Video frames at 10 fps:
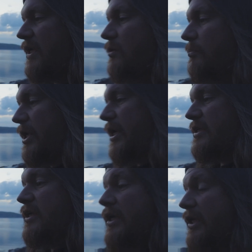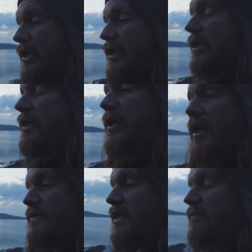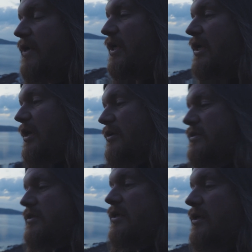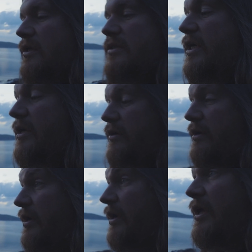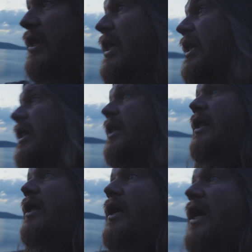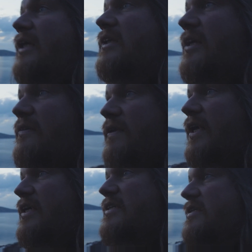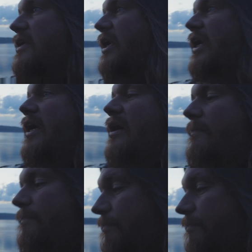a little bird. You don't have to get very close. So actually for this, I